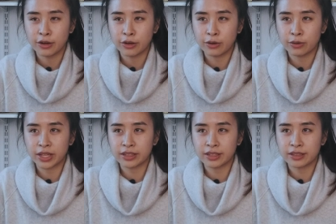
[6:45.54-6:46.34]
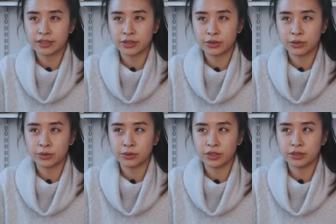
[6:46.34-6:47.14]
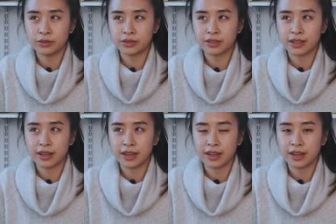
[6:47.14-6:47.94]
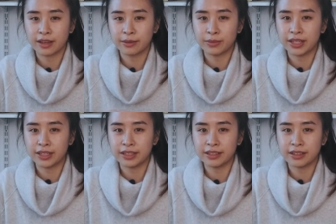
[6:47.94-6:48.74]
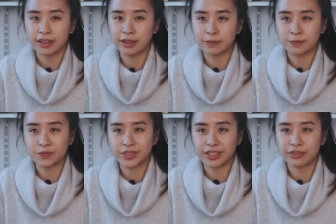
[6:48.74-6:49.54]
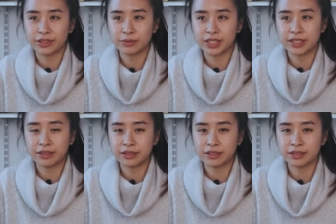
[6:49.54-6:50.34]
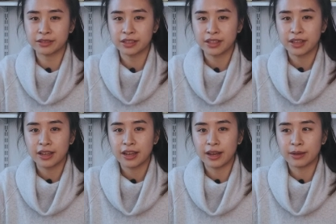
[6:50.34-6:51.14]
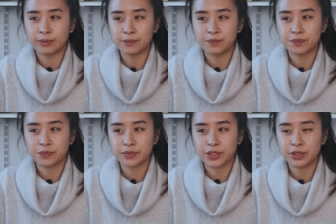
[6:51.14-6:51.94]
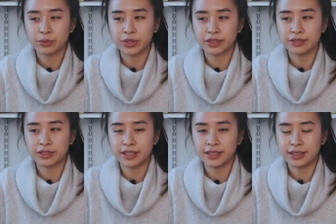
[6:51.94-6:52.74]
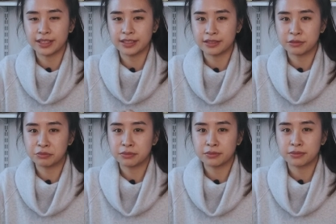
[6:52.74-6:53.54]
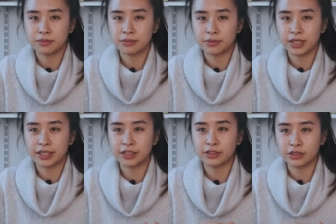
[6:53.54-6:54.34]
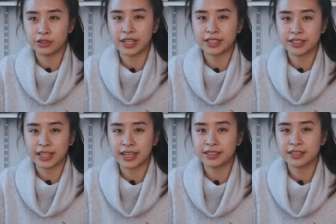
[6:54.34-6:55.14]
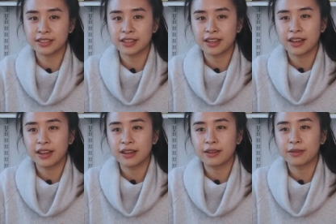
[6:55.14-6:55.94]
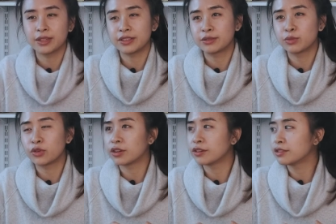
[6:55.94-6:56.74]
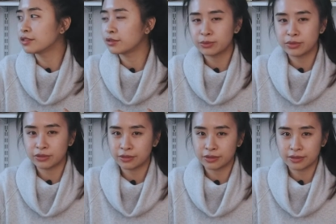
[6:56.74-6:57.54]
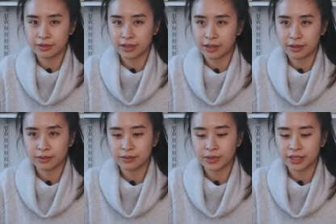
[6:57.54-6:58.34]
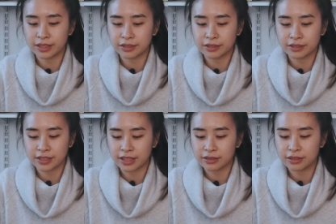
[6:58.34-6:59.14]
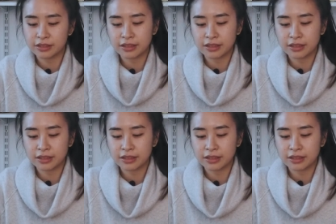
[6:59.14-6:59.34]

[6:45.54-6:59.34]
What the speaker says: or whether to use a completely different material to build in these really constrained sites with more suitable materials that